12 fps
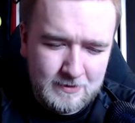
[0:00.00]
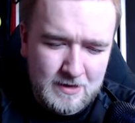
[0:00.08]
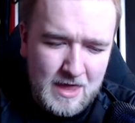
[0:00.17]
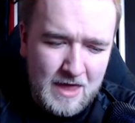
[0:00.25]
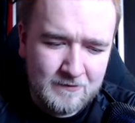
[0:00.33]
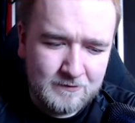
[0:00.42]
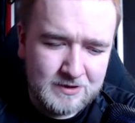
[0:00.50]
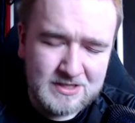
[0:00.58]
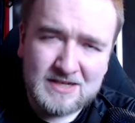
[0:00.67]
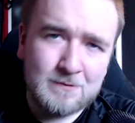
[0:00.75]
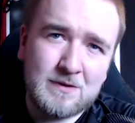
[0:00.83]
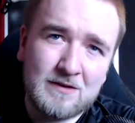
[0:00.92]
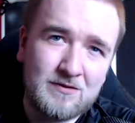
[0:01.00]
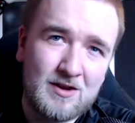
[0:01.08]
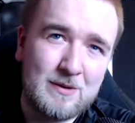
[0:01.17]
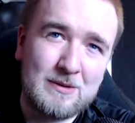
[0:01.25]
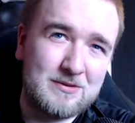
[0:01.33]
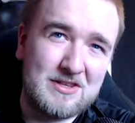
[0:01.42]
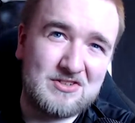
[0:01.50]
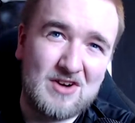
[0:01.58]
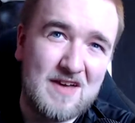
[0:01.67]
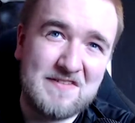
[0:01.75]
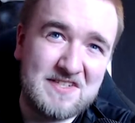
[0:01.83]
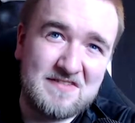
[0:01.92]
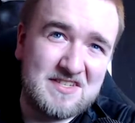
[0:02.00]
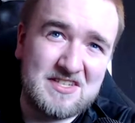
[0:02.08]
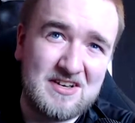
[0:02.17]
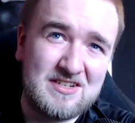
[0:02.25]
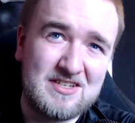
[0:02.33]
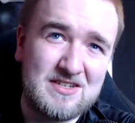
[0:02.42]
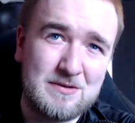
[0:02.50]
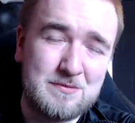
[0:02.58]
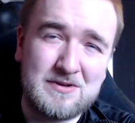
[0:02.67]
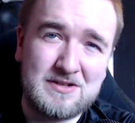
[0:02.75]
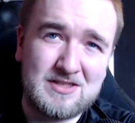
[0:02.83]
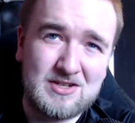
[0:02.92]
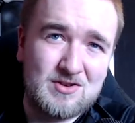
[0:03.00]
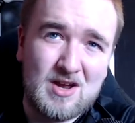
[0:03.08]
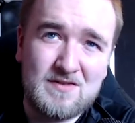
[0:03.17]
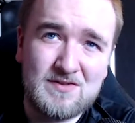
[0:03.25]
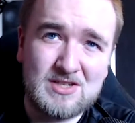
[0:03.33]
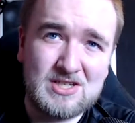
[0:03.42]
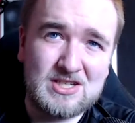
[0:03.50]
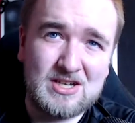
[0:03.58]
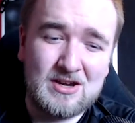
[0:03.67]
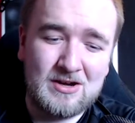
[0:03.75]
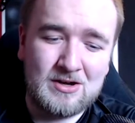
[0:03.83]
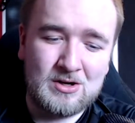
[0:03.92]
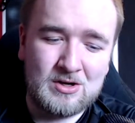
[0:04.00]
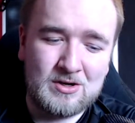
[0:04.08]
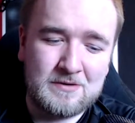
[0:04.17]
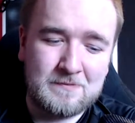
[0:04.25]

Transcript: F1 is simply following what the drivers have decided to do because the drivers are,